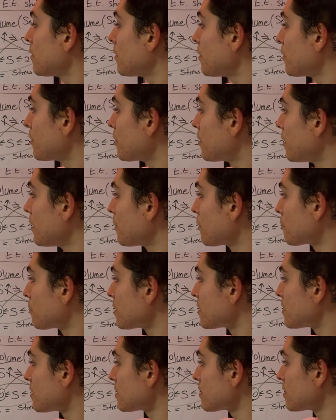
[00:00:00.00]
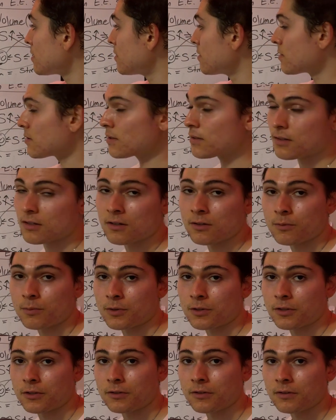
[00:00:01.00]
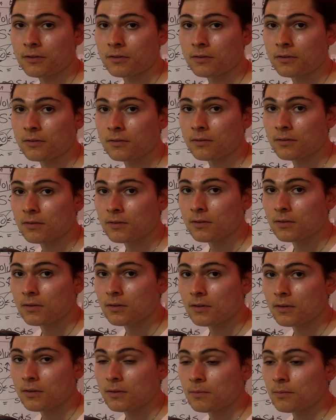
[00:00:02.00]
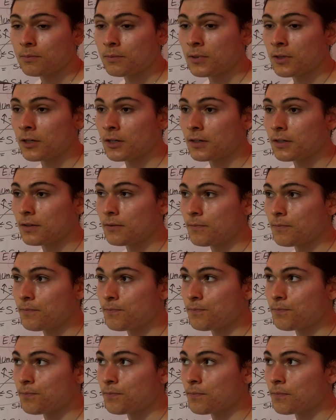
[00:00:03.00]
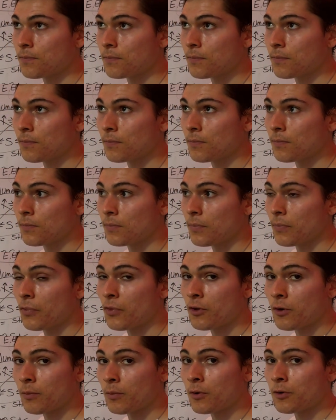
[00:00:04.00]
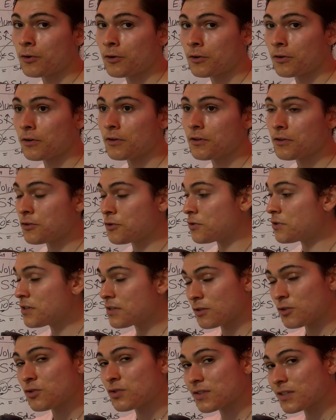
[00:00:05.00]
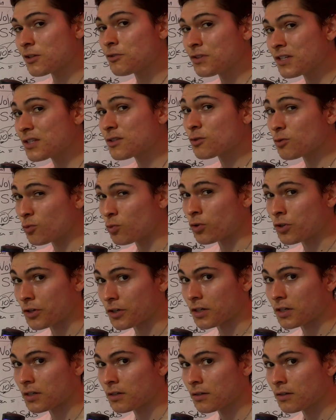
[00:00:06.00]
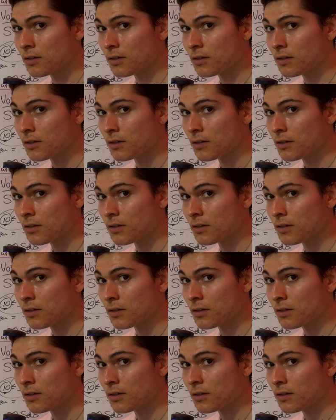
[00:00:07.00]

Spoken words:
your little resistance is gonna burn. But the more you still need to work,